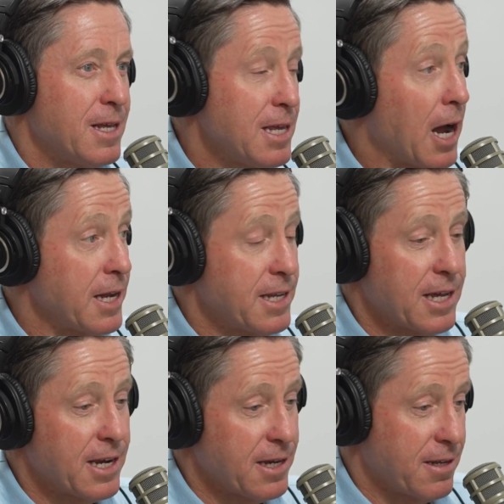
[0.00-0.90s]
Yeah, I
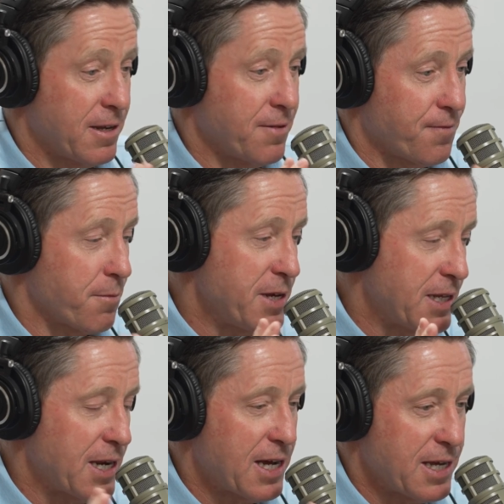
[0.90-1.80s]
did. And for me
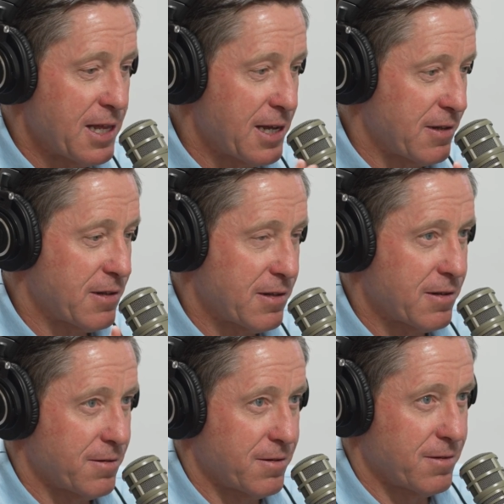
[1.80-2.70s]
today,
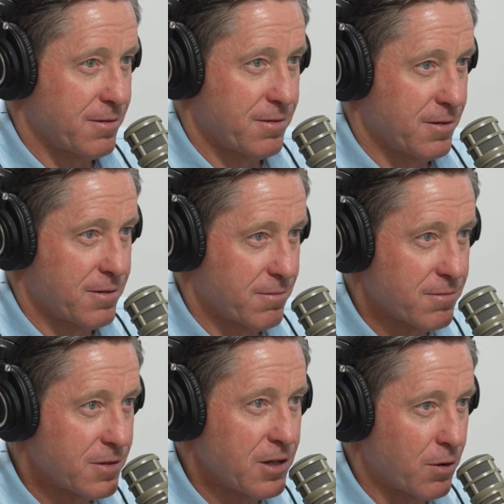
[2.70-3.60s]
that's,
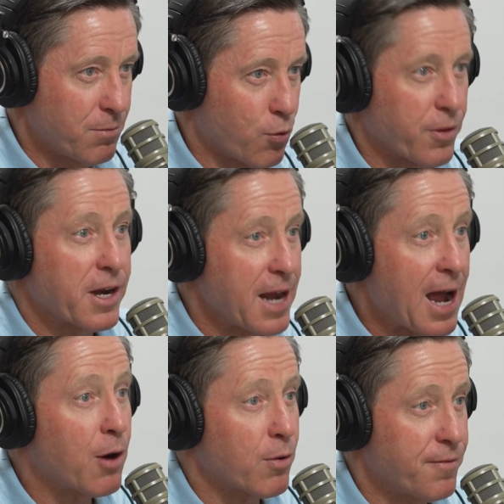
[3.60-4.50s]
more than an
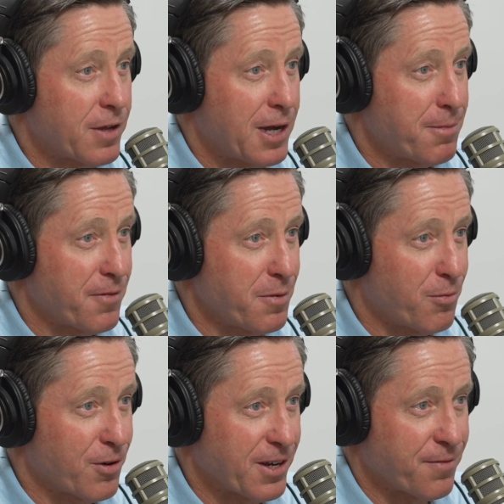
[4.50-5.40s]
hour of time every
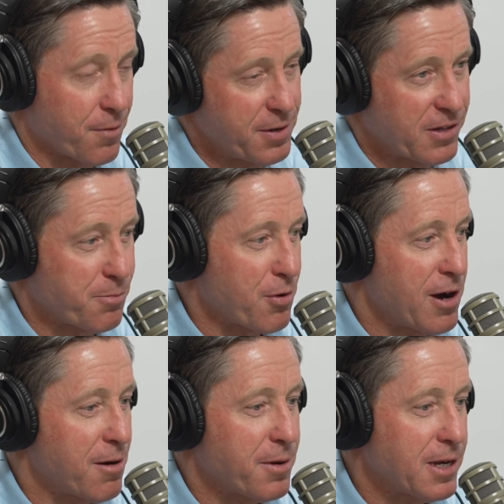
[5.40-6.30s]
morning. For me, it's prayer.